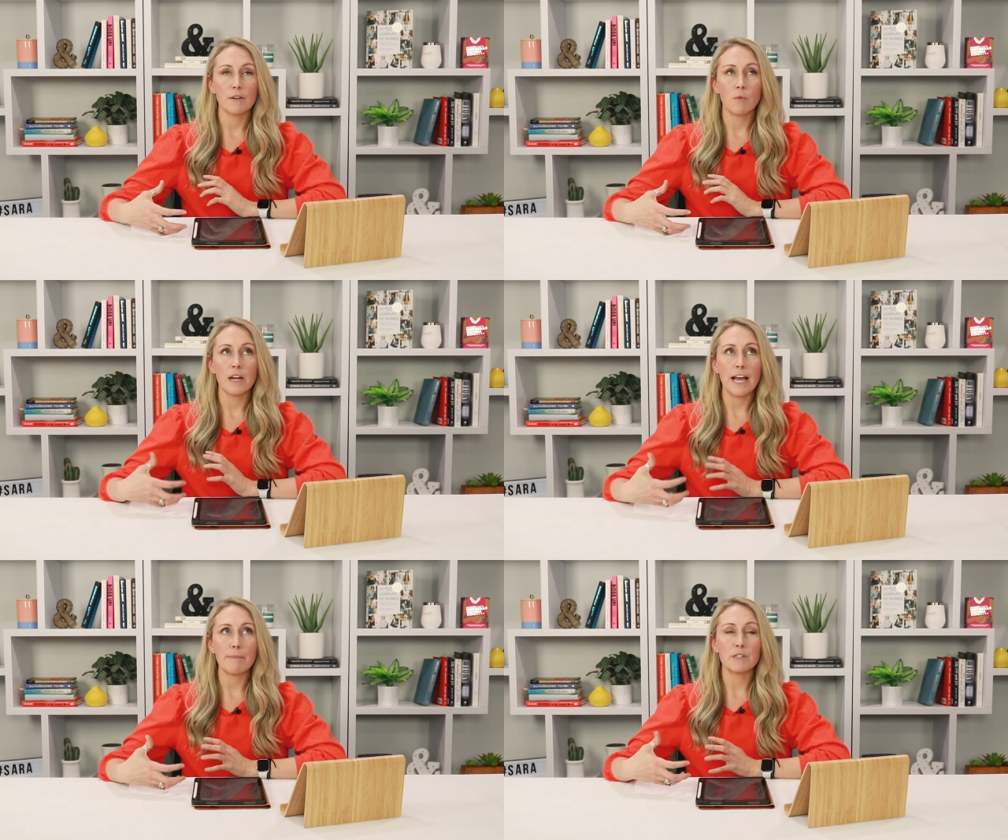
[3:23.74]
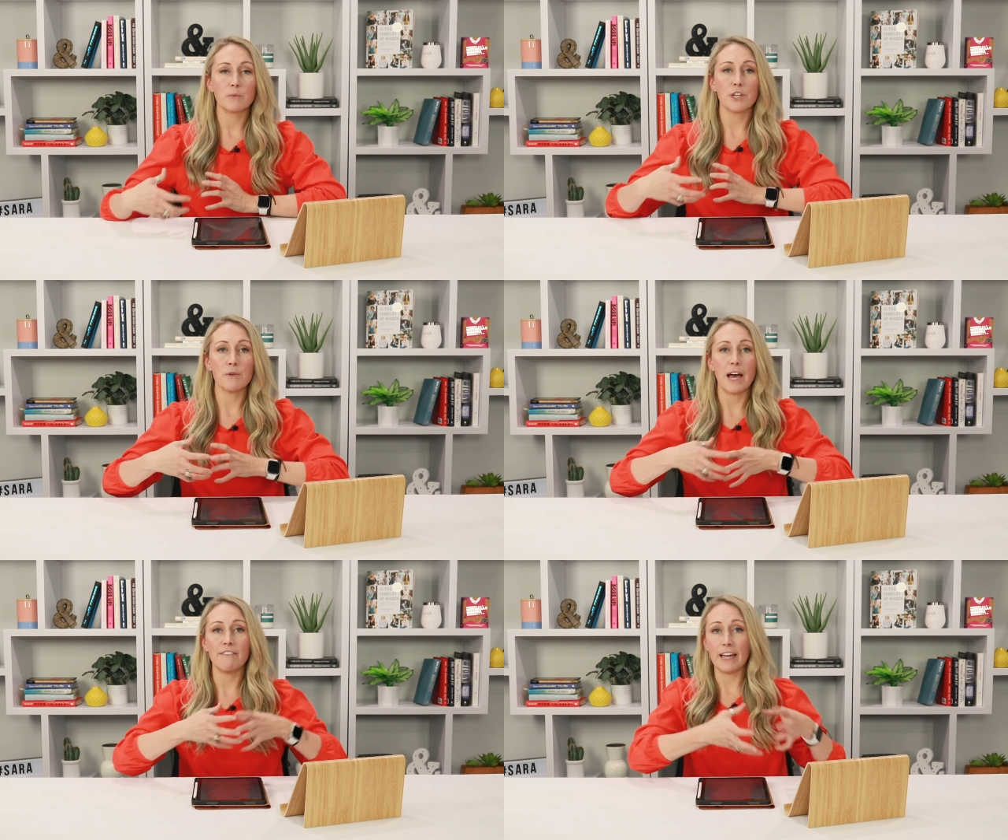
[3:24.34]
what happens when
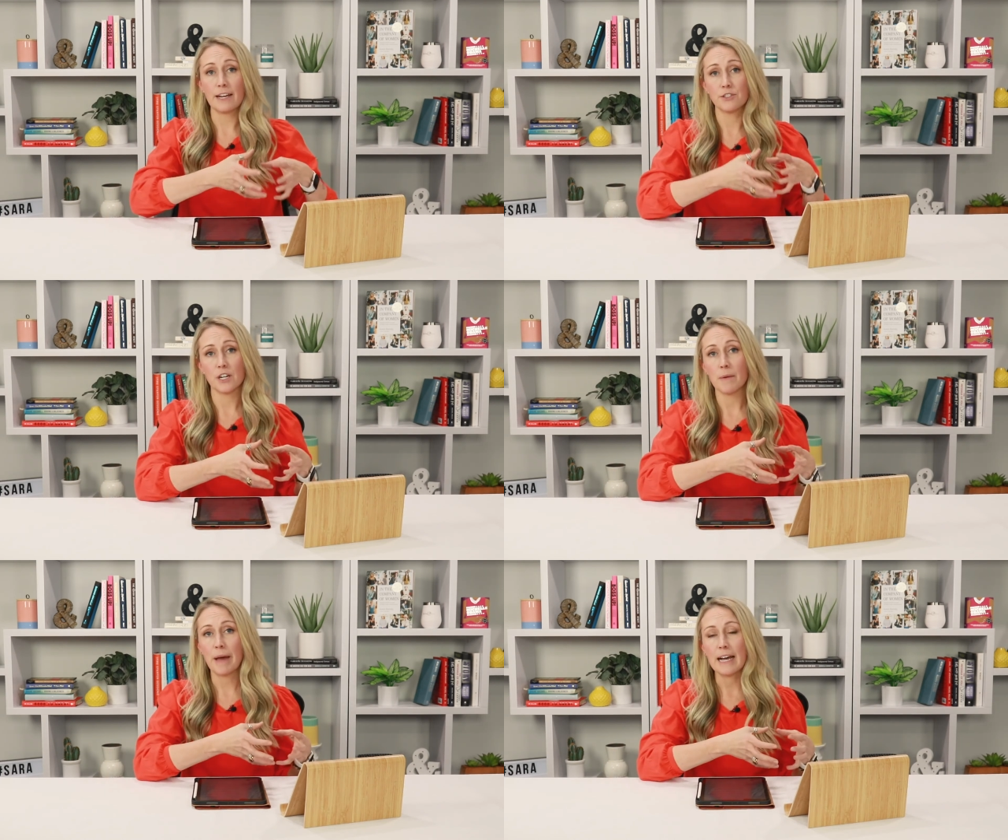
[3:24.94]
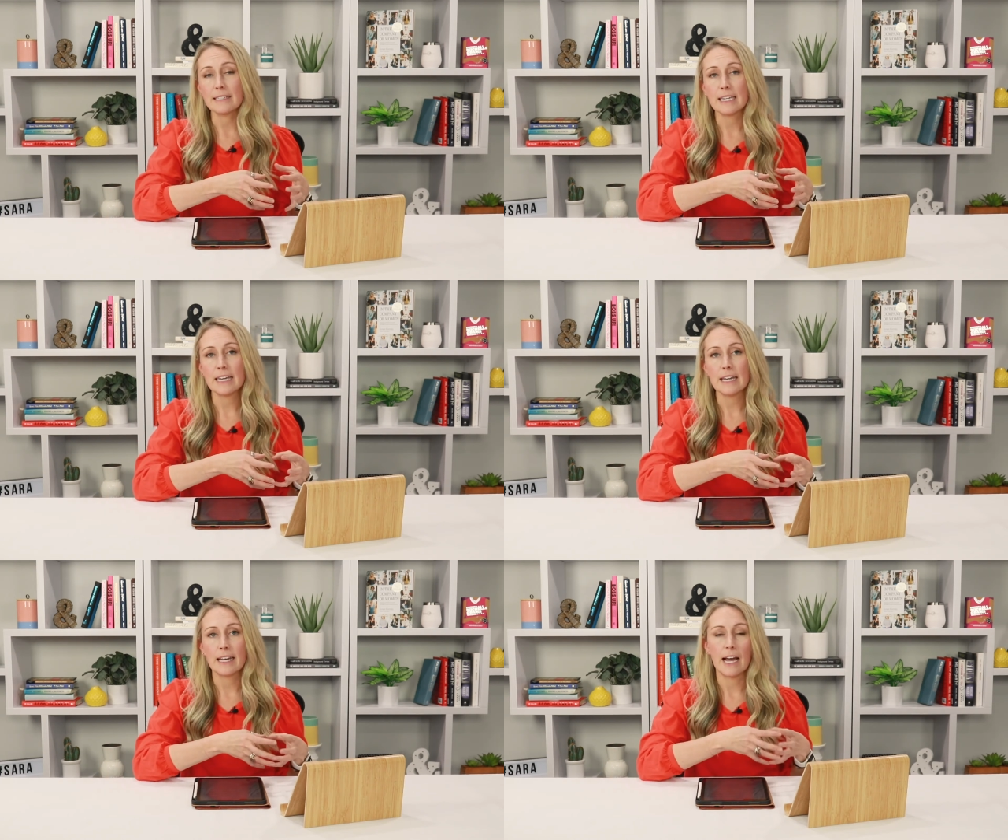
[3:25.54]
you have extra
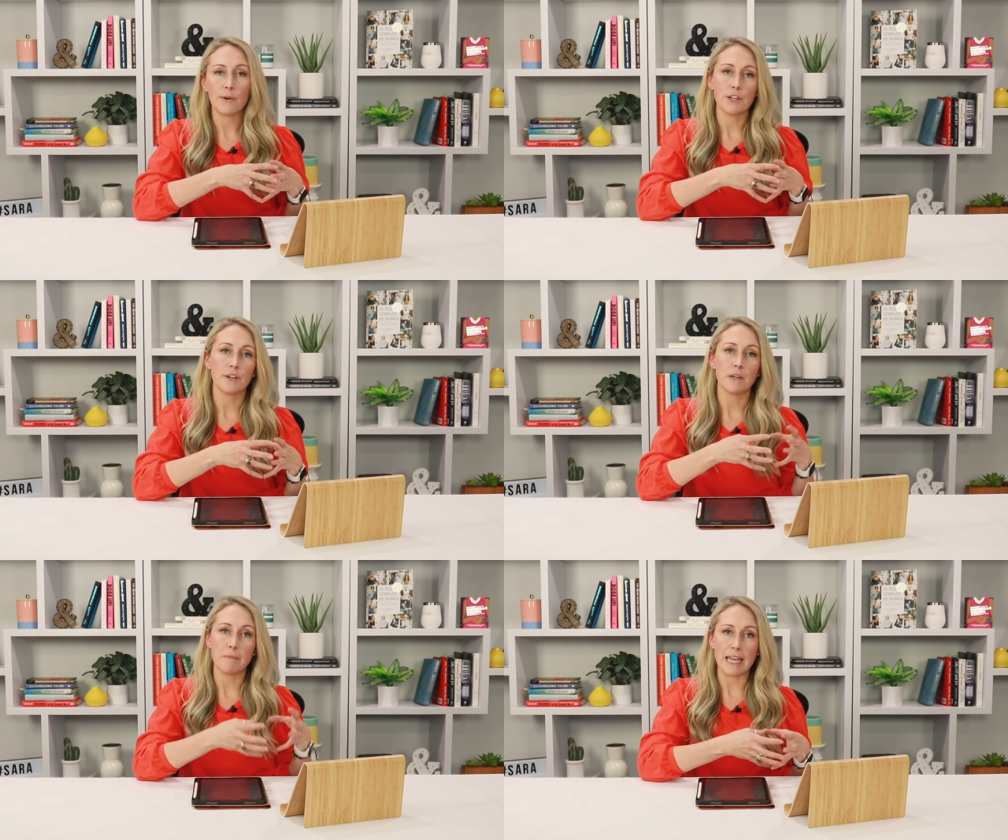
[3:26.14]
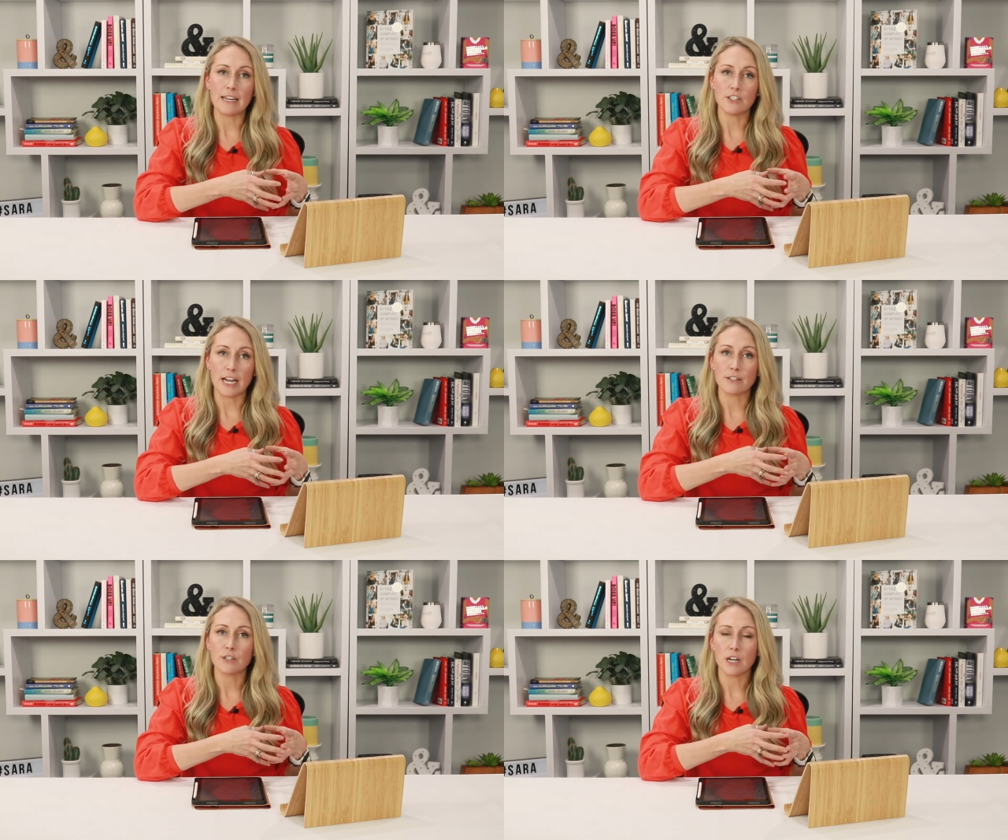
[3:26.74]
capacity and how are you going to manage
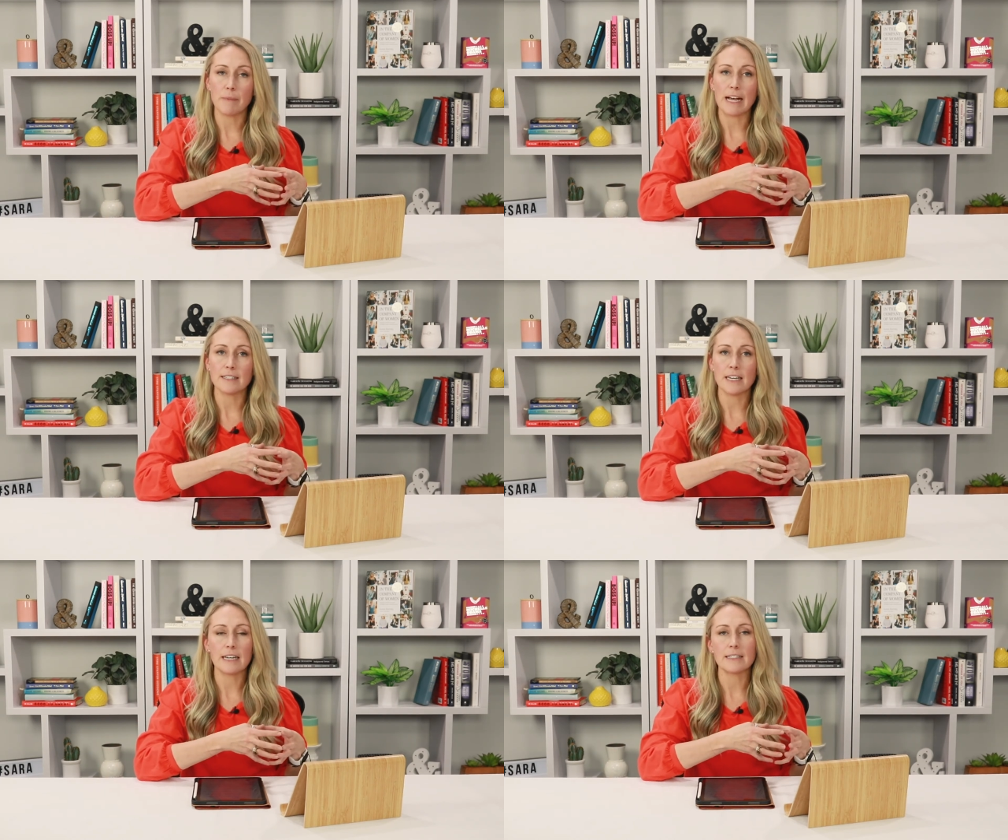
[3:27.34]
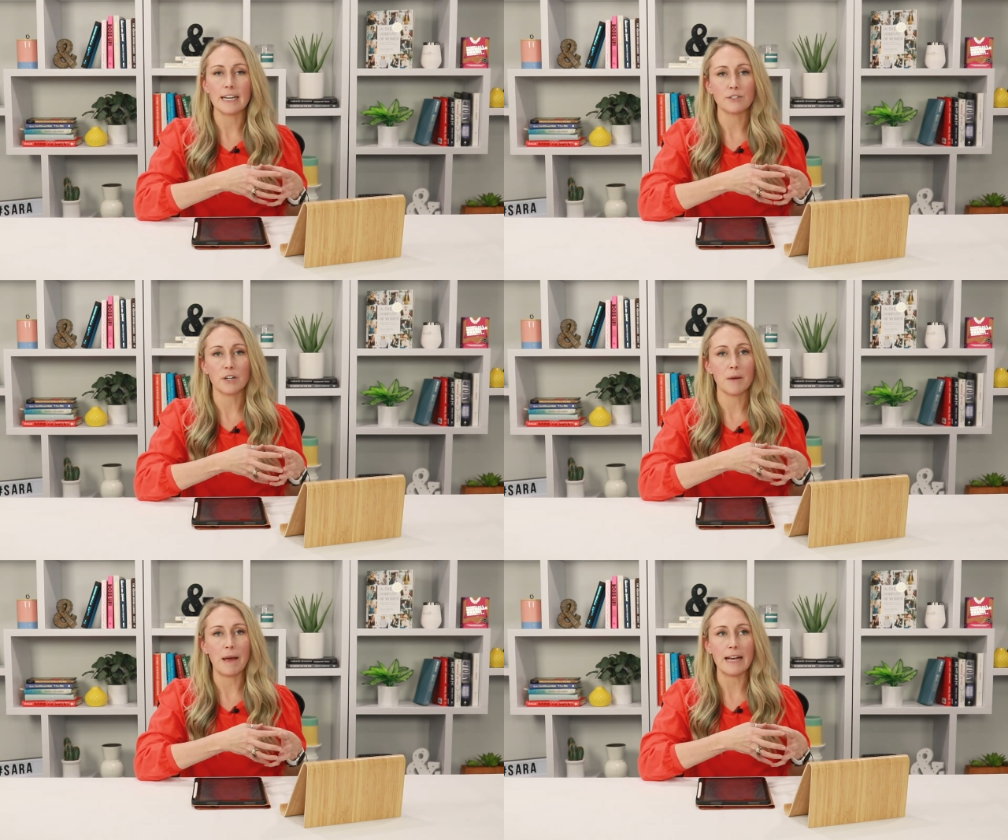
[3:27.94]
extra capacity because
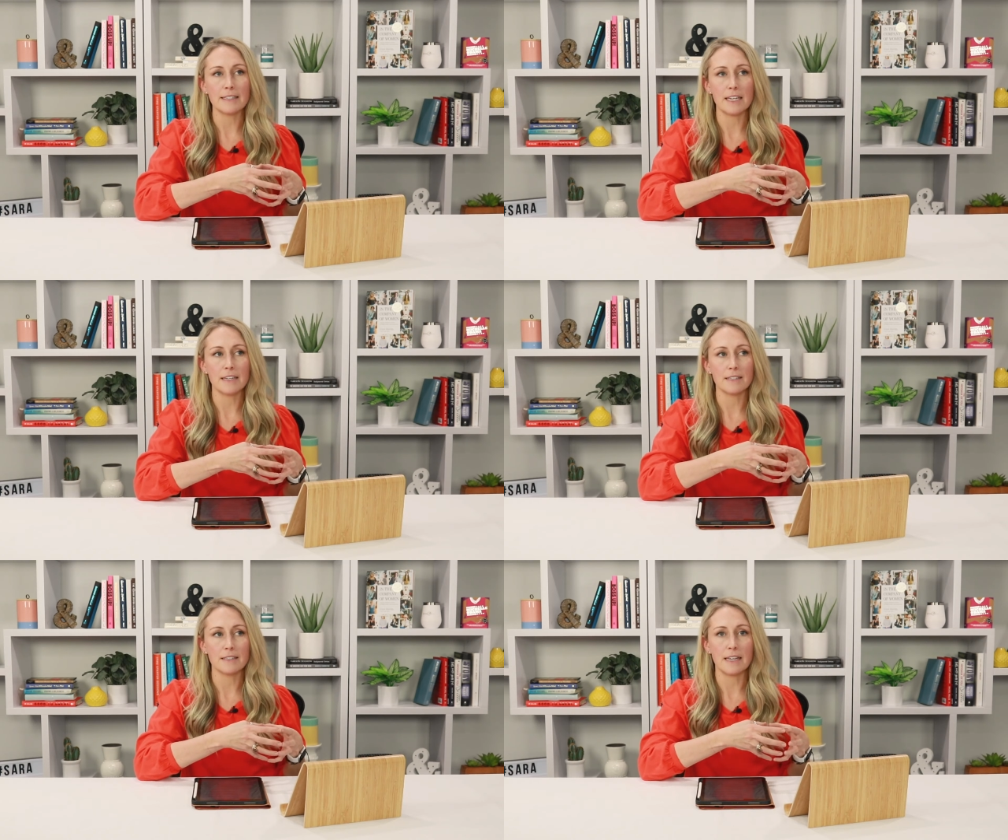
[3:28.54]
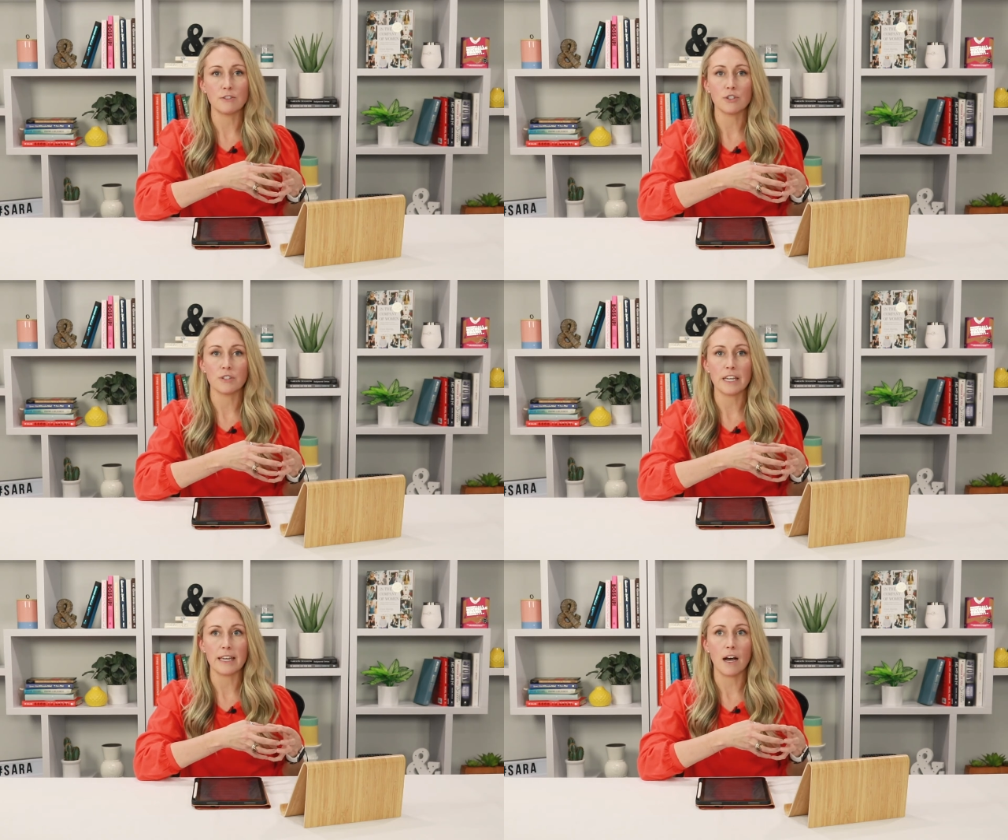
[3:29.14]
extra capacity is
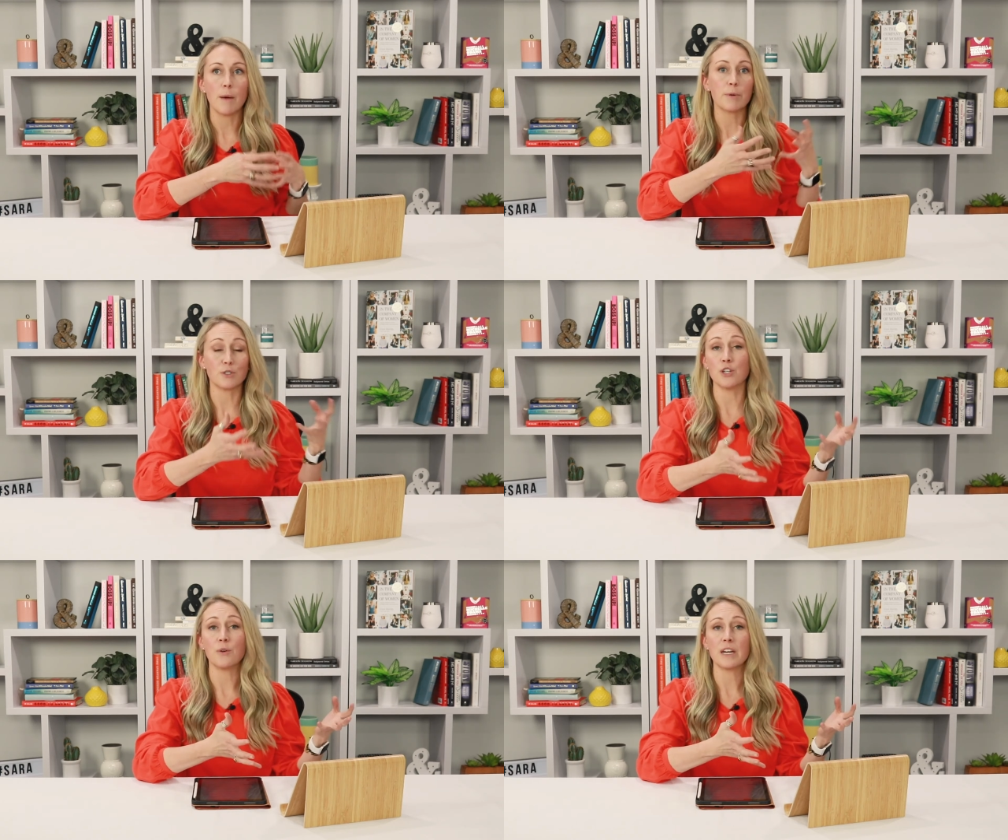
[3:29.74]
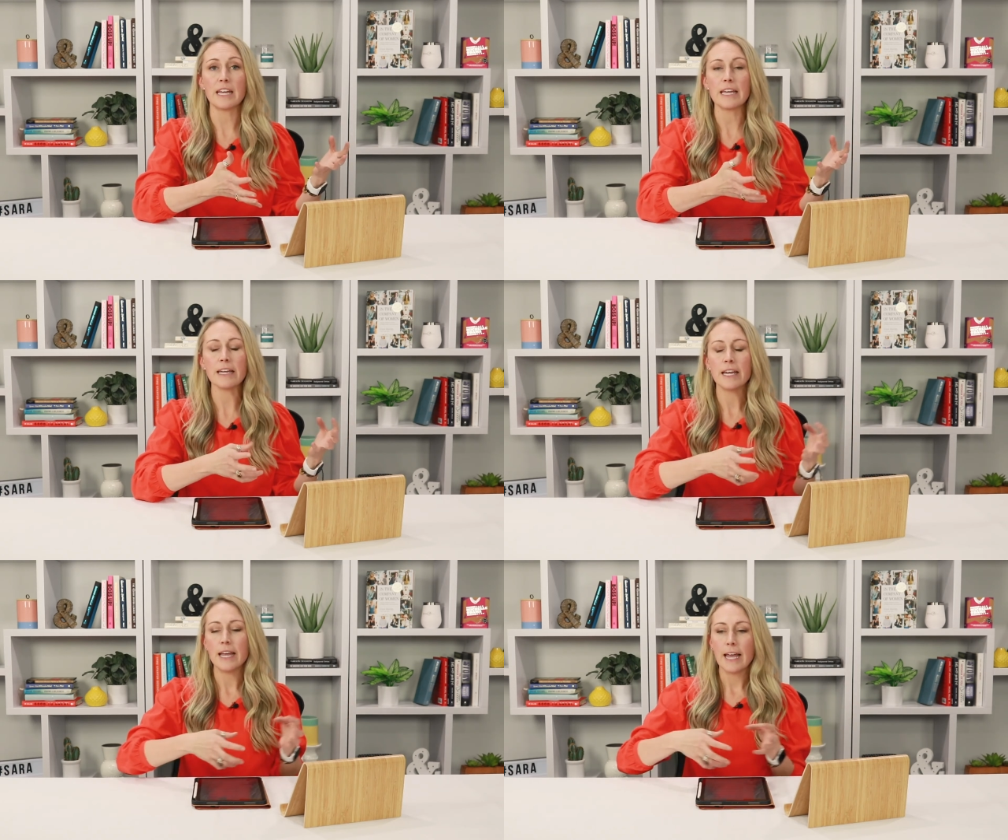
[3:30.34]
essentially opportunity